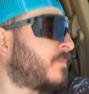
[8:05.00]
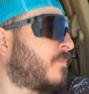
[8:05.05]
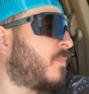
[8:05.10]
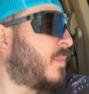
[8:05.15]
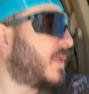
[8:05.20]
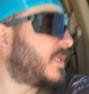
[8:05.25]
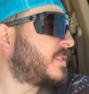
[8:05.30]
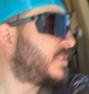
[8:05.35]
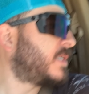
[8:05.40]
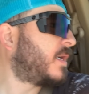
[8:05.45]

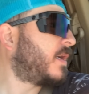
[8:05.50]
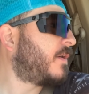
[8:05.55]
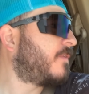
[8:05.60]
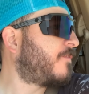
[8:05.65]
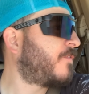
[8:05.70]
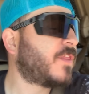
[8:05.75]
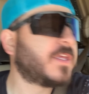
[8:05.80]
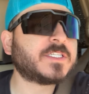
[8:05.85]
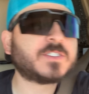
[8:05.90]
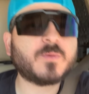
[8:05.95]
But
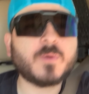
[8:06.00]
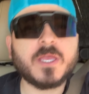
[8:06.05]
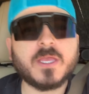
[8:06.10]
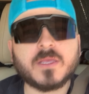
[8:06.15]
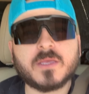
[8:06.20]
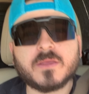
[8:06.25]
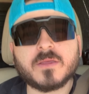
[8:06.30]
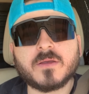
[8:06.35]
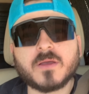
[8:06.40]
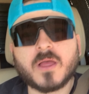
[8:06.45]
for this
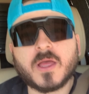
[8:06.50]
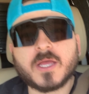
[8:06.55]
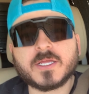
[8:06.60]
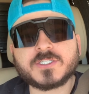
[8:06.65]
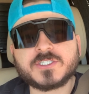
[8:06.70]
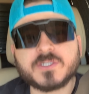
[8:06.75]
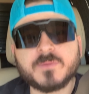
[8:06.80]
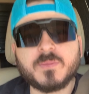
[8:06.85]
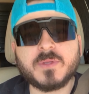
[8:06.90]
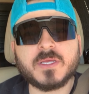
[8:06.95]
week,
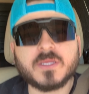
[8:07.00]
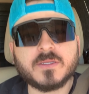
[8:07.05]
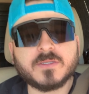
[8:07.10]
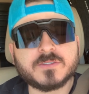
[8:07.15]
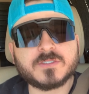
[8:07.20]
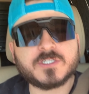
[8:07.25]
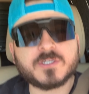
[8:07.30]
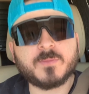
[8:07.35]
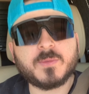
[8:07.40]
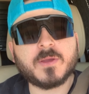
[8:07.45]
it should
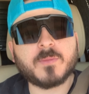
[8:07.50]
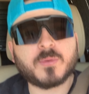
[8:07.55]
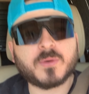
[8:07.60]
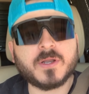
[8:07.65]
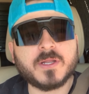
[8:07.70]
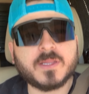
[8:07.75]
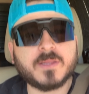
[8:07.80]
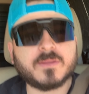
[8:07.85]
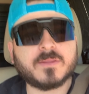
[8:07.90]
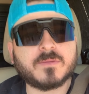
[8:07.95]
be a
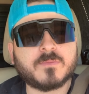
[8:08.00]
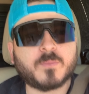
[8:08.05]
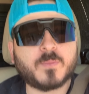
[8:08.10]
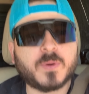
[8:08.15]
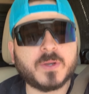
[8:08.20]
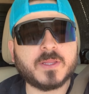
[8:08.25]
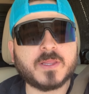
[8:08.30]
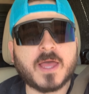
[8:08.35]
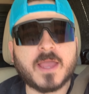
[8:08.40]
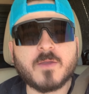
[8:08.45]

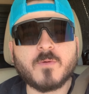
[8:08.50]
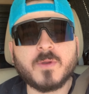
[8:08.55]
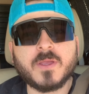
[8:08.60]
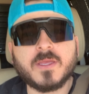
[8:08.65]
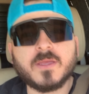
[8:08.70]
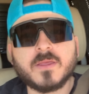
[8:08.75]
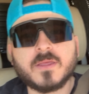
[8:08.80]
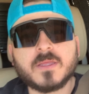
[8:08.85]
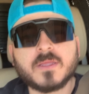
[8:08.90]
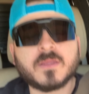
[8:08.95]
pretty light
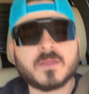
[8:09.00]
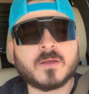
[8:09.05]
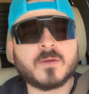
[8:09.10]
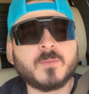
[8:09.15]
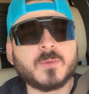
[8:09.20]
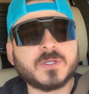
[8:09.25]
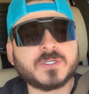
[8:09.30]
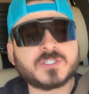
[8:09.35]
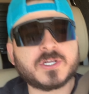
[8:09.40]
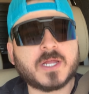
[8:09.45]
week.
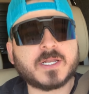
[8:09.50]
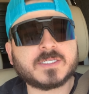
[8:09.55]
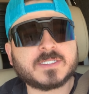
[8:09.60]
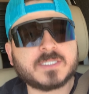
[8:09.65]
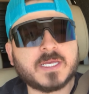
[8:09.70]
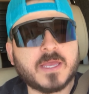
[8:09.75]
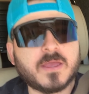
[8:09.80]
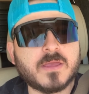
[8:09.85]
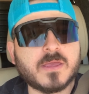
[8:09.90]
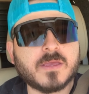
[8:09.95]
I'm gonna try to
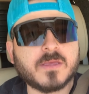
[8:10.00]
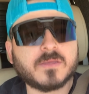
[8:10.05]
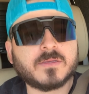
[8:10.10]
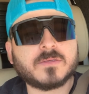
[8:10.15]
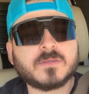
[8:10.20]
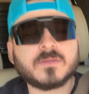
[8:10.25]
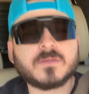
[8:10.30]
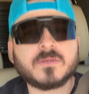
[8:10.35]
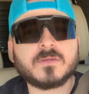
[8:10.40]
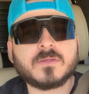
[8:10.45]
stay
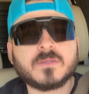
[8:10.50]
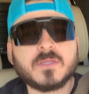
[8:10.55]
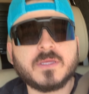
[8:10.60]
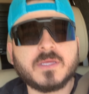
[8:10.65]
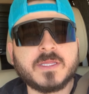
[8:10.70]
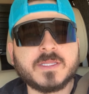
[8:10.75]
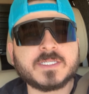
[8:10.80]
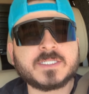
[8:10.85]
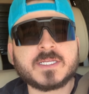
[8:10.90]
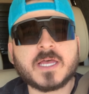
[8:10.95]

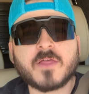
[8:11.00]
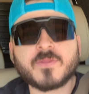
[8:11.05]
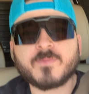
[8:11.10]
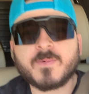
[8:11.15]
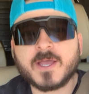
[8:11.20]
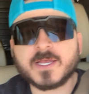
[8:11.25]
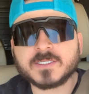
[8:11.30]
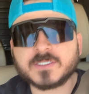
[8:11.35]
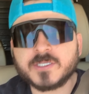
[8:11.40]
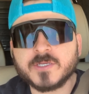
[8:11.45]
in the
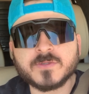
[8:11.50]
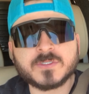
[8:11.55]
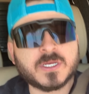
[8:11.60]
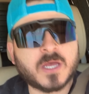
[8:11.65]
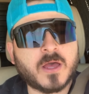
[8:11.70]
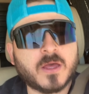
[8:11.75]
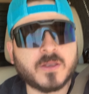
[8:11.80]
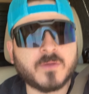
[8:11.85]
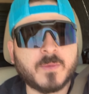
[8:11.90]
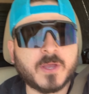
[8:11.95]
Southwest,
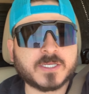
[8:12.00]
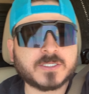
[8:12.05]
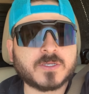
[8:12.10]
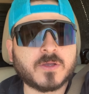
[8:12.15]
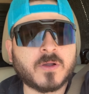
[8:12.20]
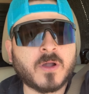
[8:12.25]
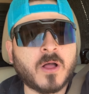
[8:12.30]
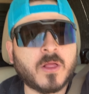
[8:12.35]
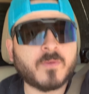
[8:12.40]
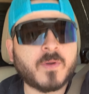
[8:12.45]
Utah, New
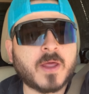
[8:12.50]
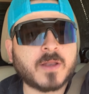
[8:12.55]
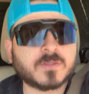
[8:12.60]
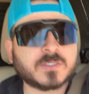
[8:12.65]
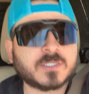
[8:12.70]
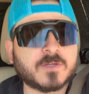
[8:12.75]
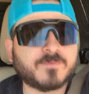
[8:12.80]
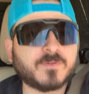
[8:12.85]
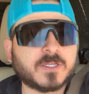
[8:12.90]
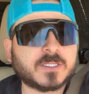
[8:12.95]
Mexico, Colorado,
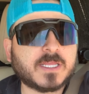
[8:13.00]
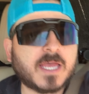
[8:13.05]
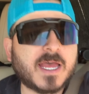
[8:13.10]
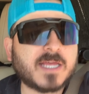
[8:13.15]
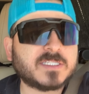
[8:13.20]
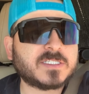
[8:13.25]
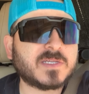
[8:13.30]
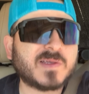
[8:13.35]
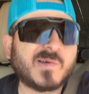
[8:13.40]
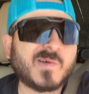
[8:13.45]
stuff like
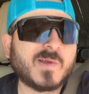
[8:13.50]
that. So